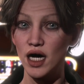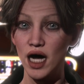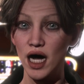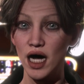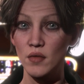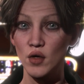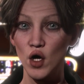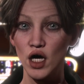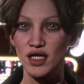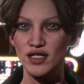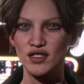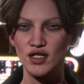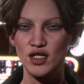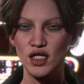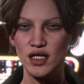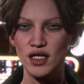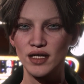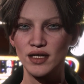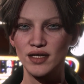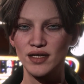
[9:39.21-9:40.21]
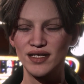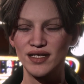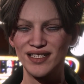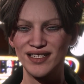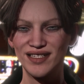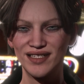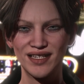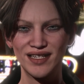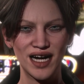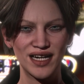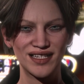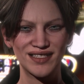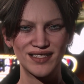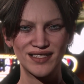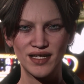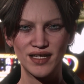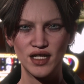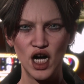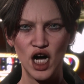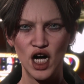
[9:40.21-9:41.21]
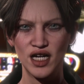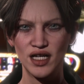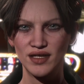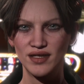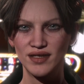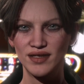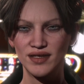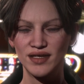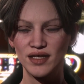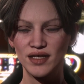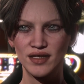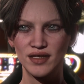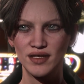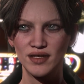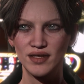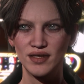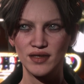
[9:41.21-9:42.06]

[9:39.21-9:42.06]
I'm Wet Circuit. This is Cutscene Artist.